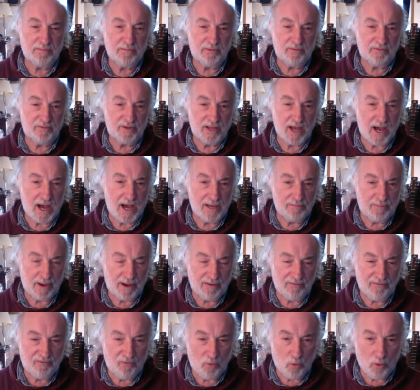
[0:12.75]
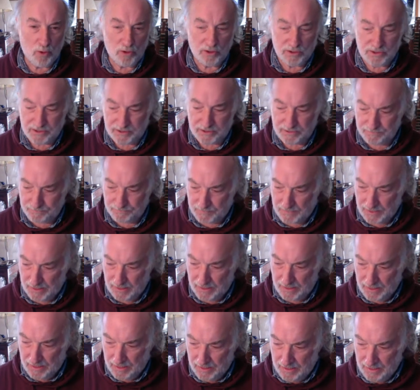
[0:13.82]
of God by Force.
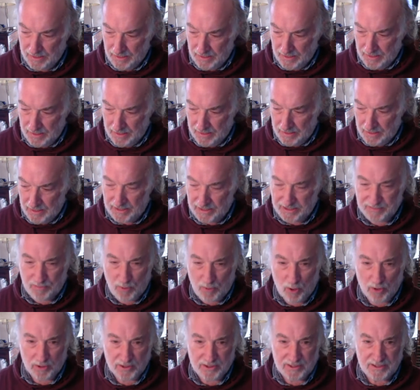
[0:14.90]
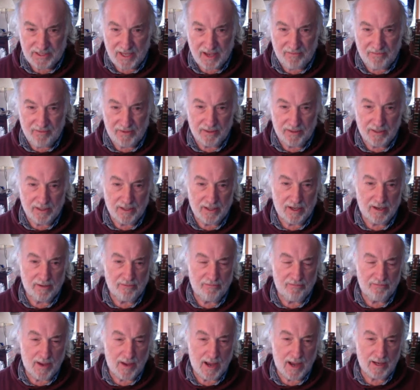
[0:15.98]
And it's part 7
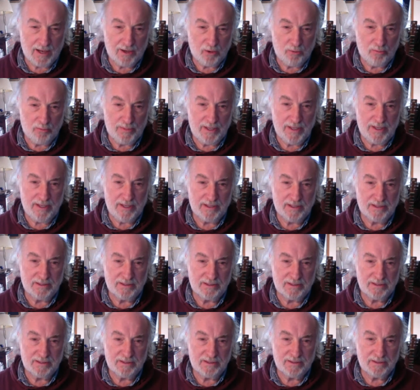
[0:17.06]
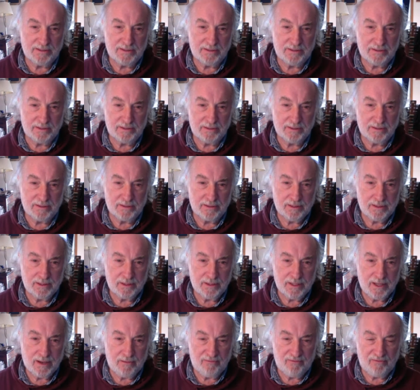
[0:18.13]
of my Obedience
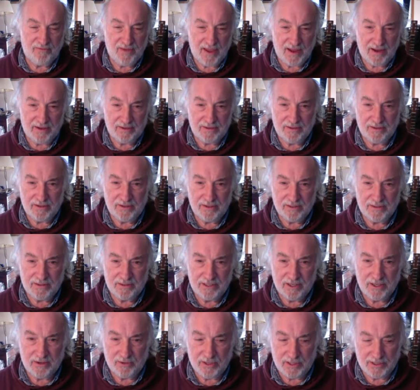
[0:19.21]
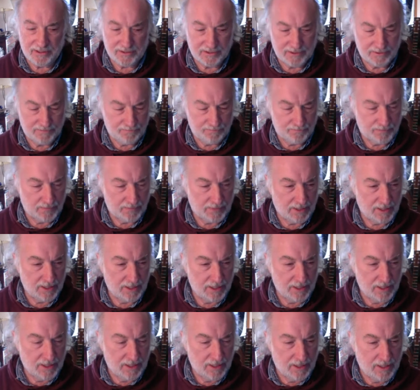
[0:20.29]
of Faith series.
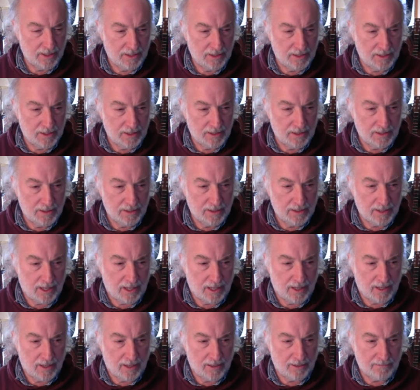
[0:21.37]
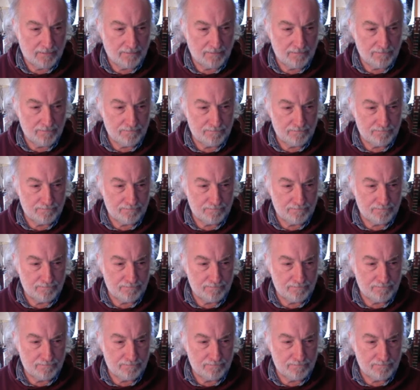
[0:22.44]
I'm